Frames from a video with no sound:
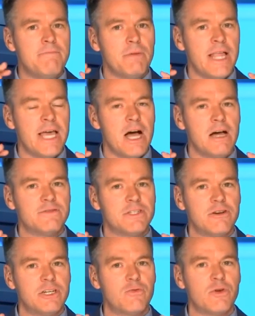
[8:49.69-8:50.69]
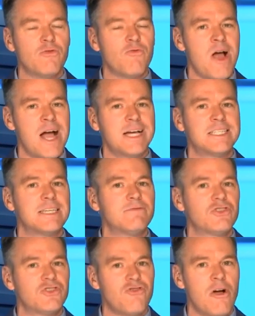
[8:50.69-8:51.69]
playoff series where the Rockets have
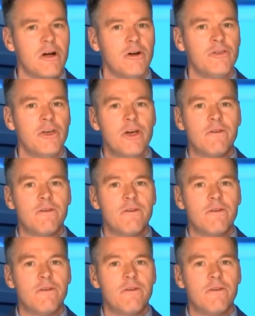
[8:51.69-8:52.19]
struggled